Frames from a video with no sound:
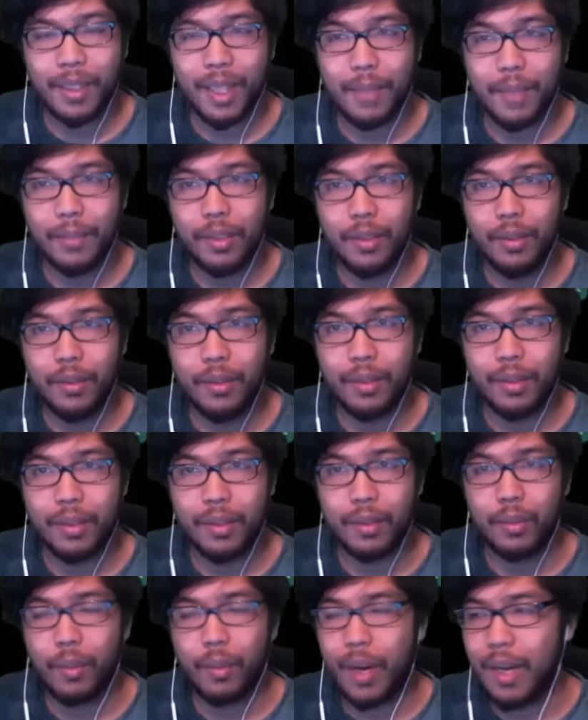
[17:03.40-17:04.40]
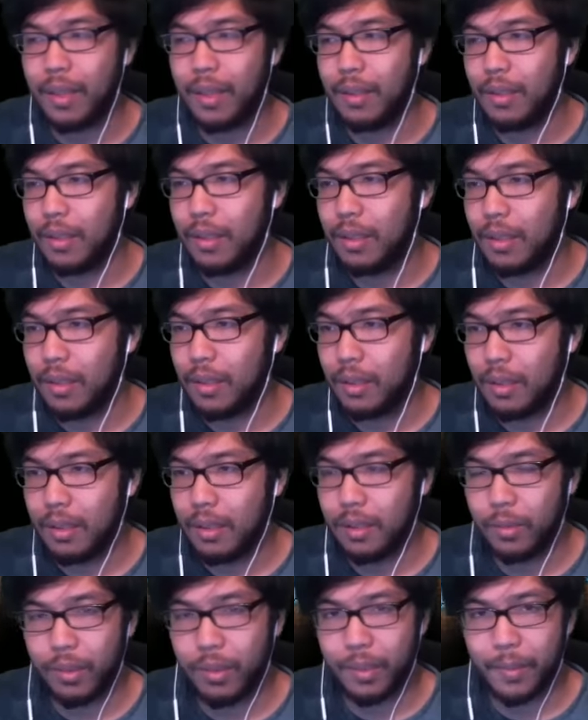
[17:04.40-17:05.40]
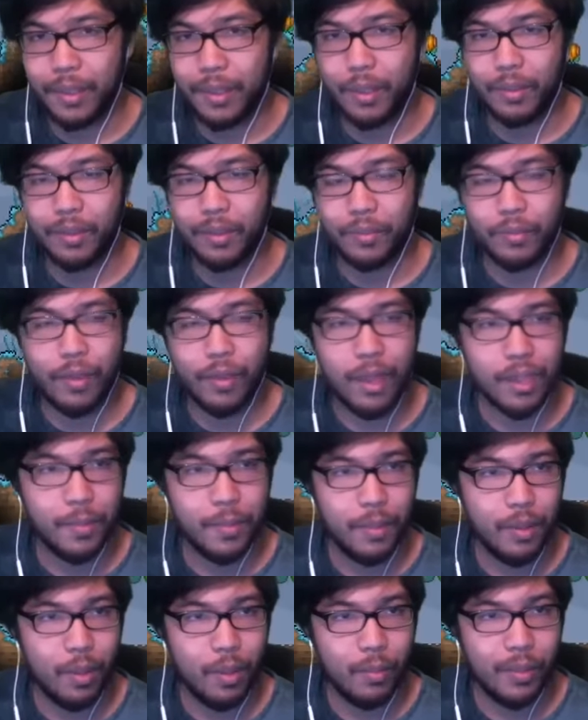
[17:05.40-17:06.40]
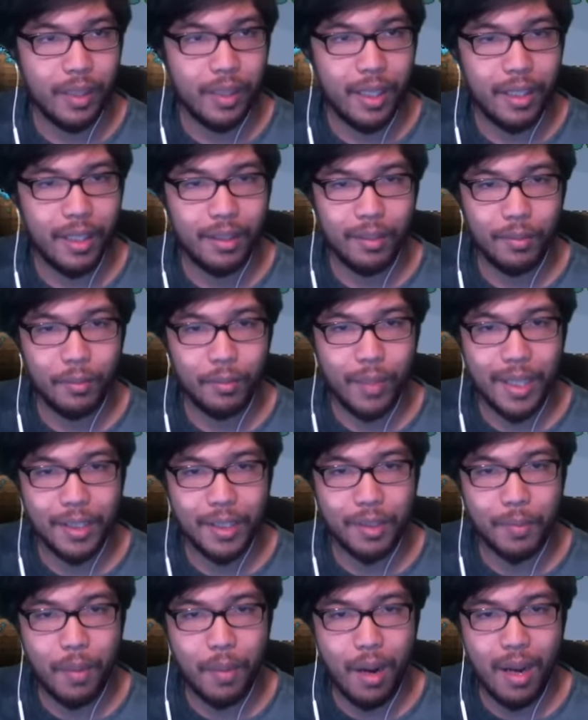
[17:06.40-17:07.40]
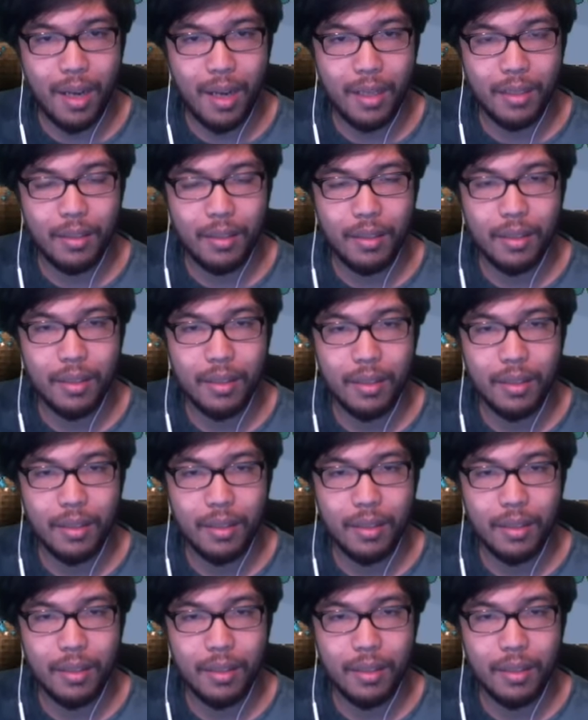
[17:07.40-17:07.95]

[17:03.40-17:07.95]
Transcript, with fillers: game too, which is great because we'll be doing the frost moon, hopefully getting the razor pine,